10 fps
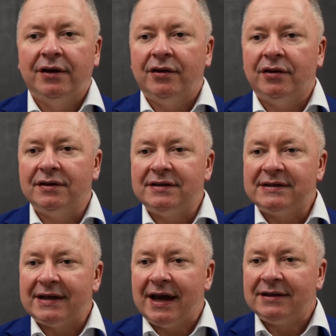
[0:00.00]
you can
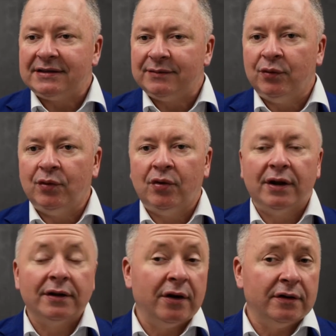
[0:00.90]
start small
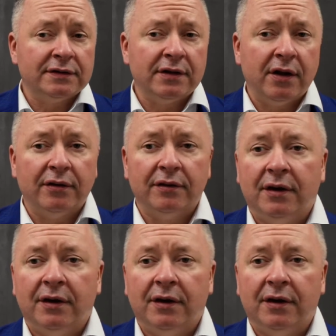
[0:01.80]
and go slow.